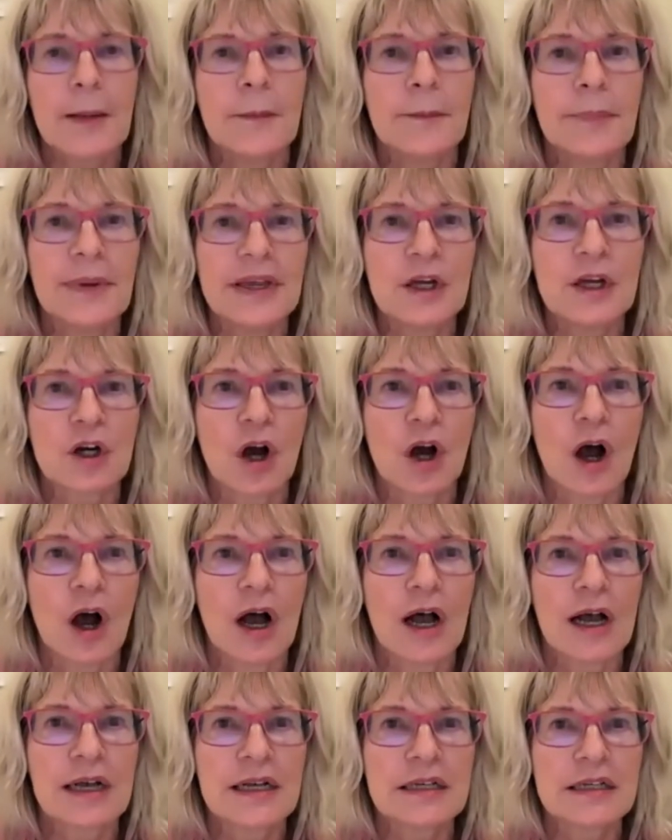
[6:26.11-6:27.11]

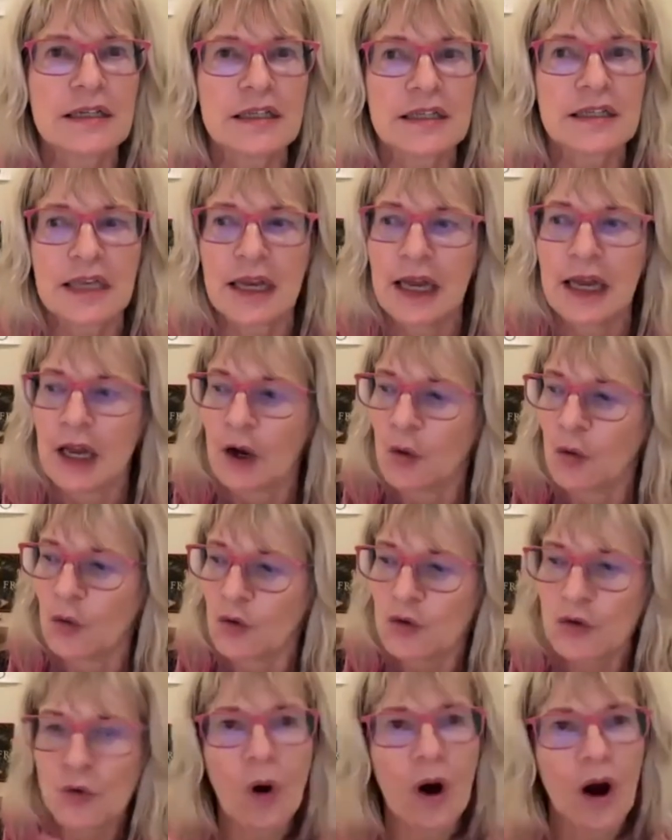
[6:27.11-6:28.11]
because you